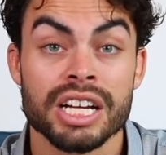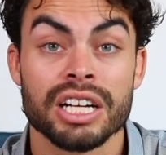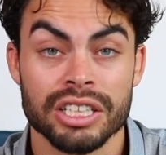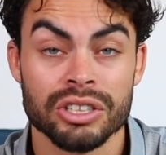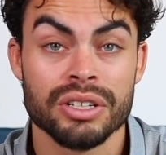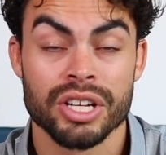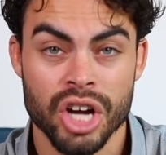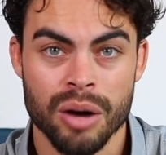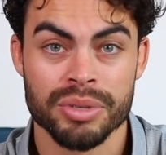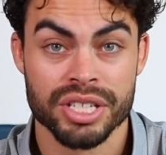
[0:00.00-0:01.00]
clearly the
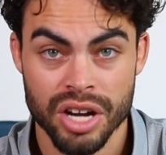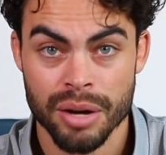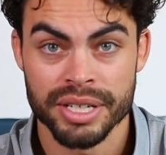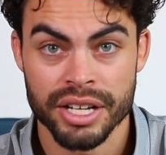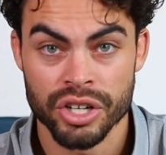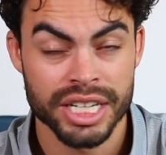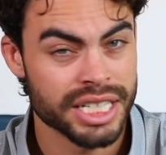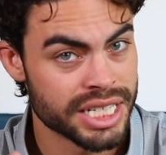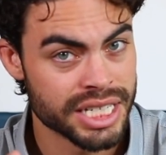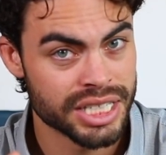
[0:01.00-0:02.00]
common denominator
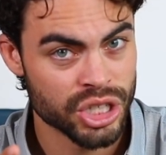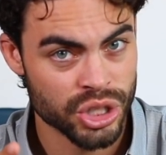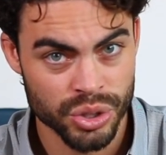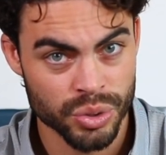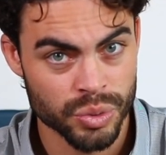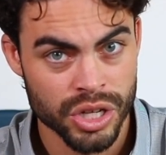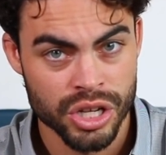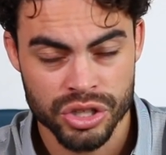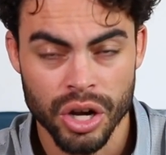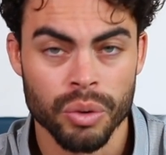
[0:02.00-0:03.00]
is you.
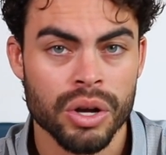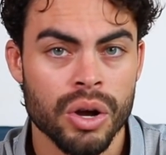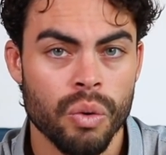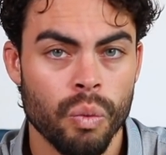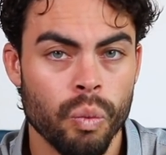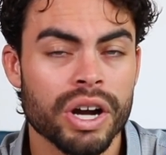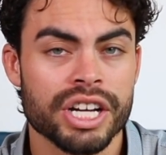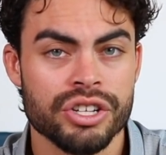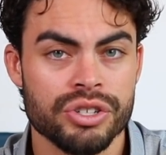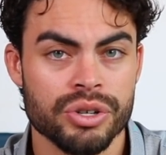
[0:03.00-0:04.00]
So what
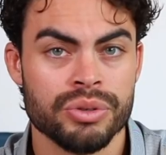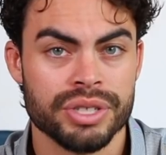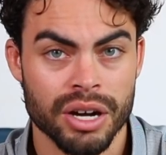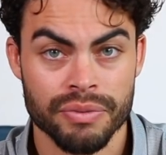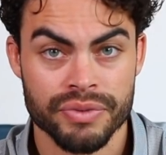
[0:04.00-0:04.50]
can you do to help